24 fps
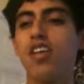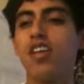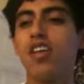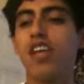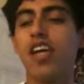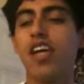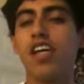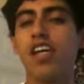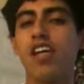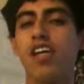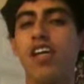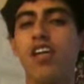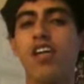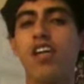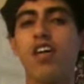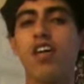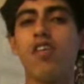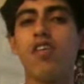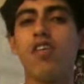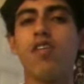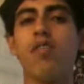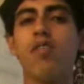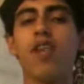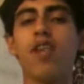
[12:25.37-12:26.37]
like, you
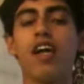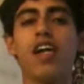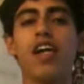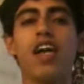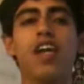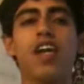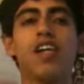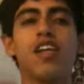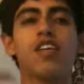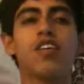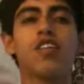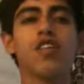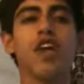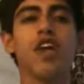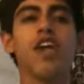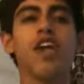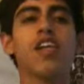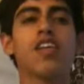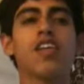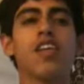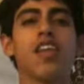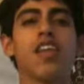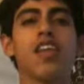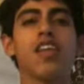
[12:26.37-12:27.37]
know, like kind of
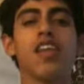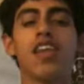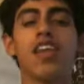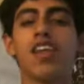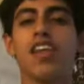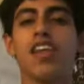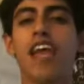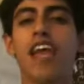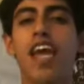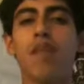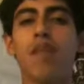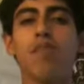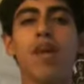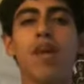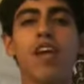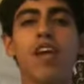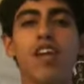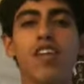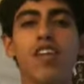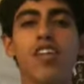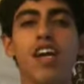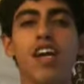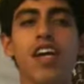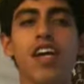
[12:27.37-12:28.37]
trained to think
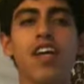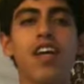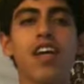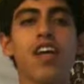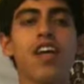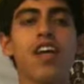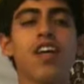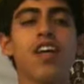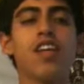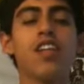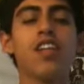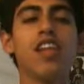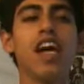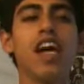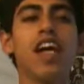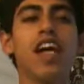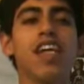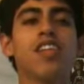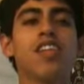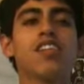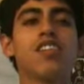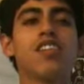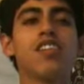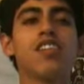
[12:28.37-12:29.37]
gangbanger-like,
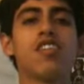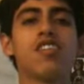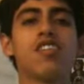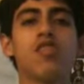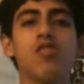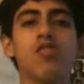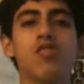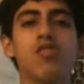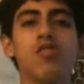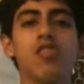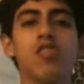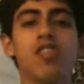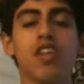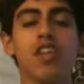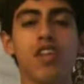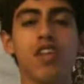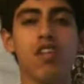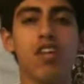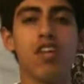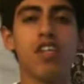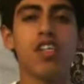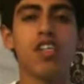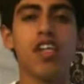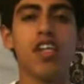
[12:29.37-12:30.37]
likes the truth and
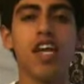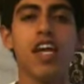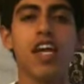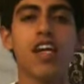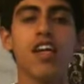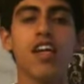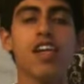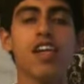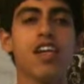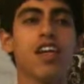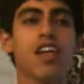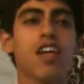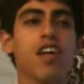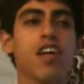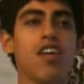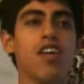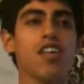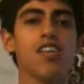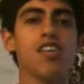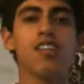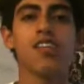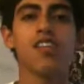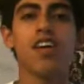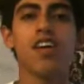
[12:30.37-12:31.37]
Christianity and all
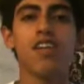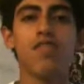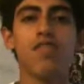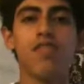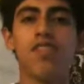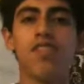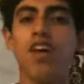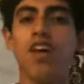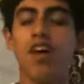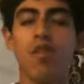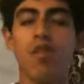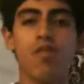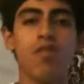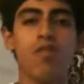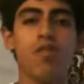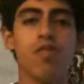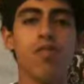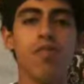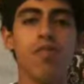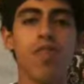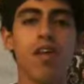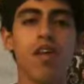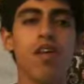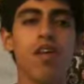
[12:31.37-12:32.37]
this stuff? No.
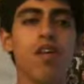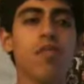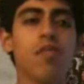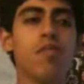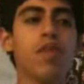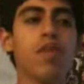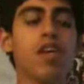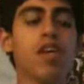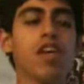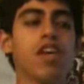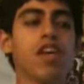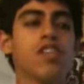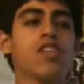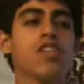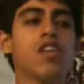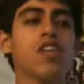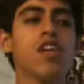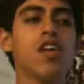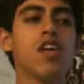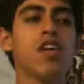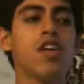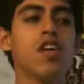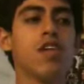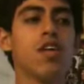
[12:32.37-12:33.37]
Because
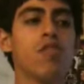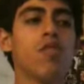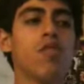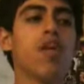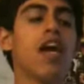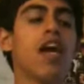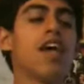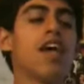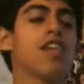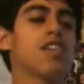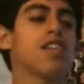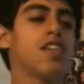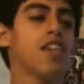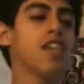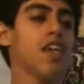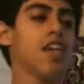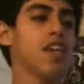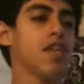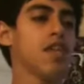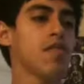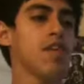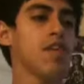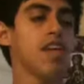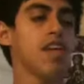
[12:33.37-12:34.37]
what I
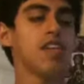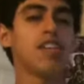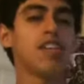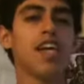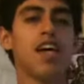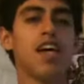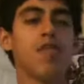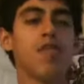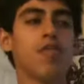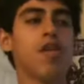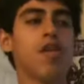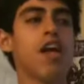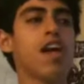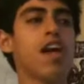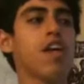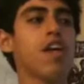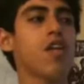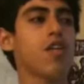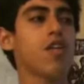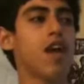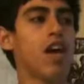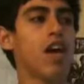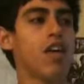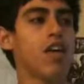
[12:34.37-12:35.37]
see is that when I
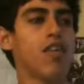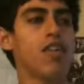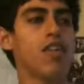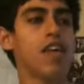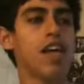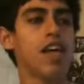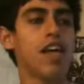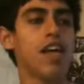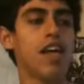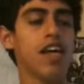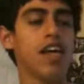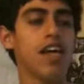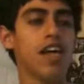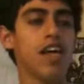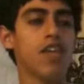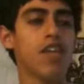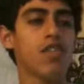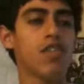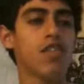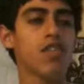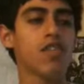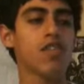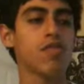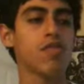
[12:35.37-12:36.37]
go out and I hang
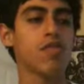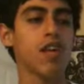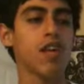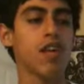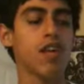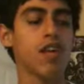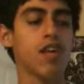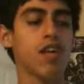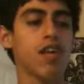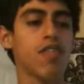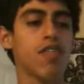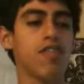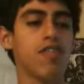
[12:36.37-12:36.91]
out with, like,